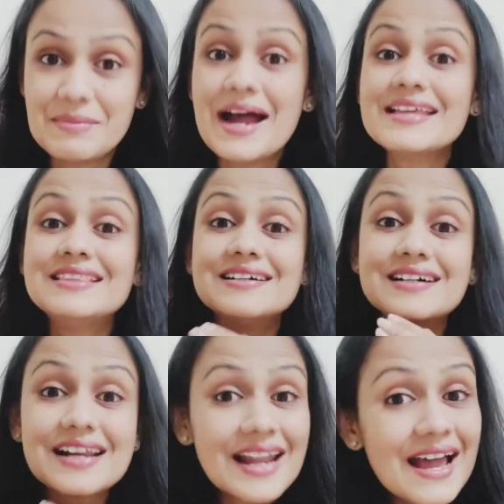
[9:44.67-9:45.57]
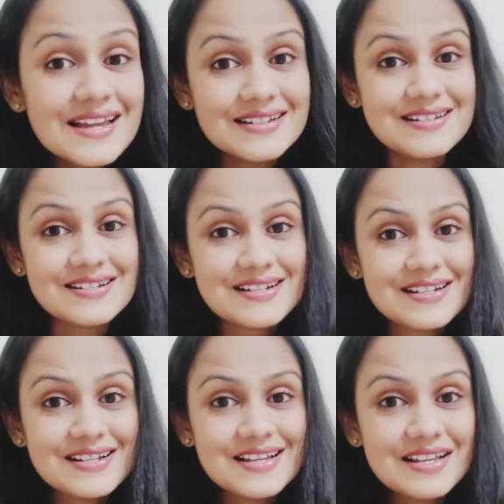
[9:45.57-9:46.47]
By the client.
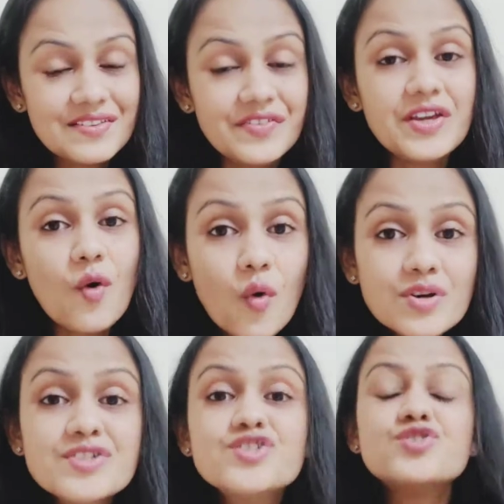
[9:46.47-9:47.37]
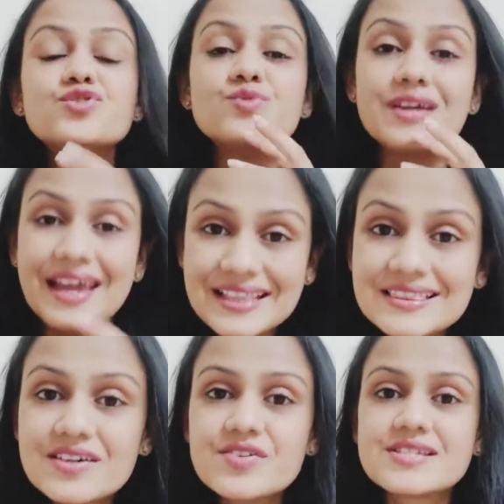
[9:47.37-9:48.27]
The onus to
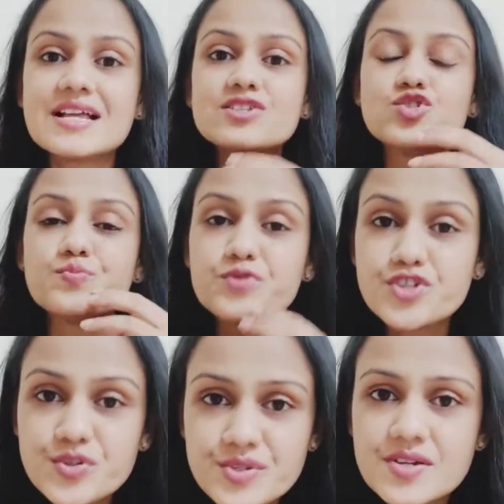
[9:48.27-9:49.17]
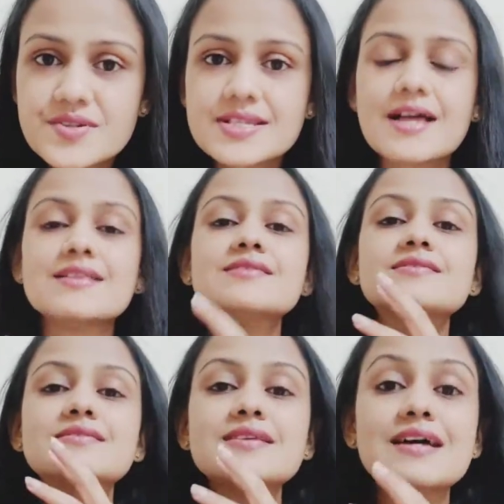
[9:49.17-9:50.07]
get the results, to produce the
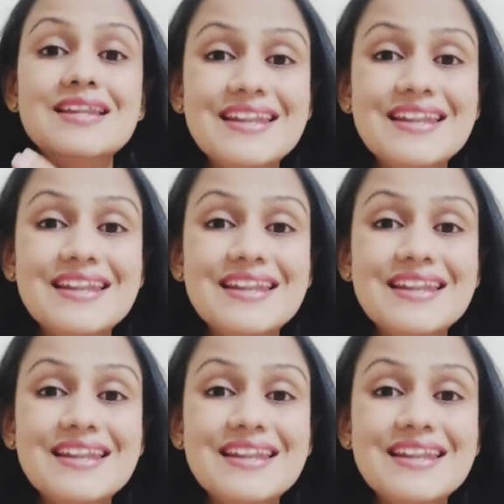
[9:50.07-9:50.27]
result,